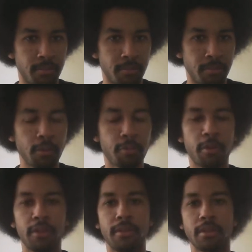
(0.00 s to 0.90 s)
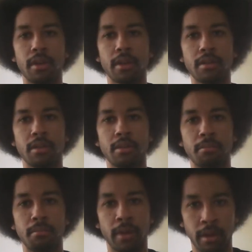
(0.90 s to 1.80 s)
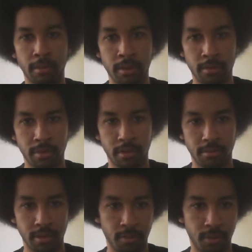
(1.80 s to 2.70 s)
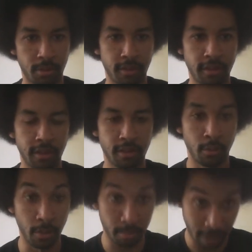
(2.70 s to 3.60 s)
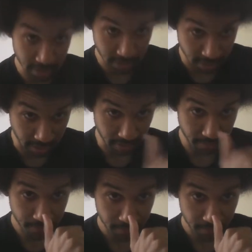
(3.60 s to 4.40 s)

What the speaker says: Most prolific director, Ingmar Bergman, with 6. Well, actually,